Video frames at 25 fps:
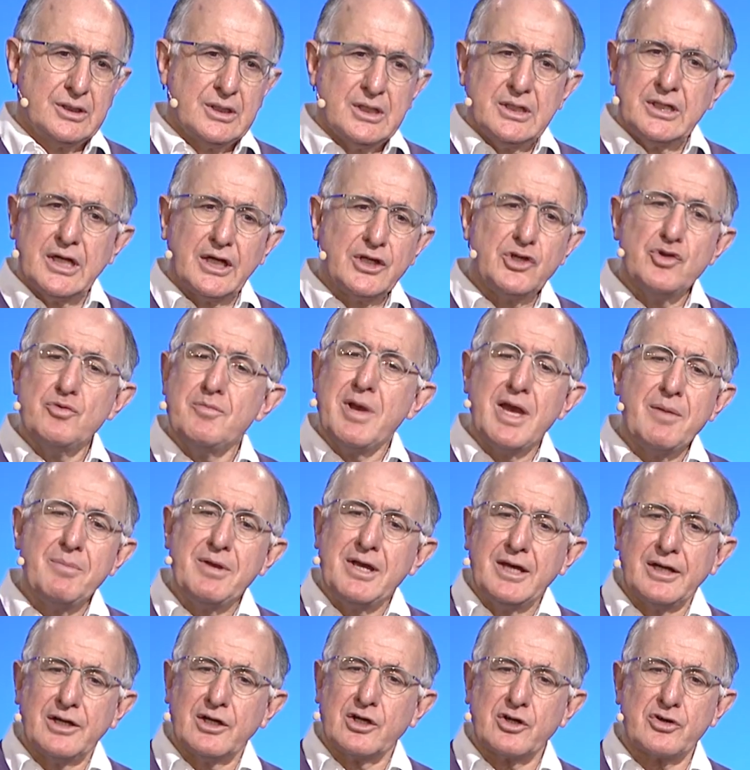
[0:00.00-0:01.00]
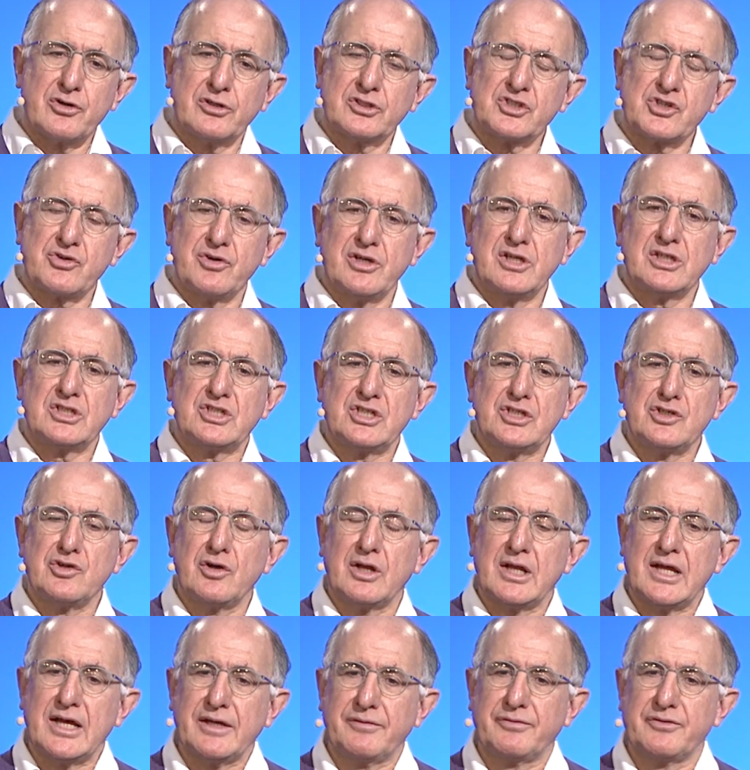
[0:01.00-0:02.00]
Now, you may be at a crossroads in your
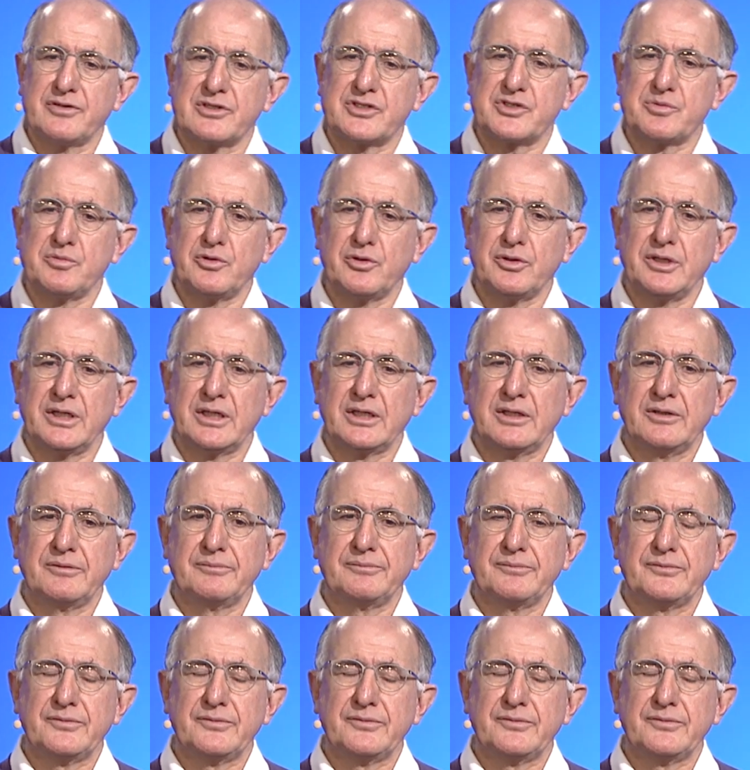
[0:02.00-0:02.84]
life this morning.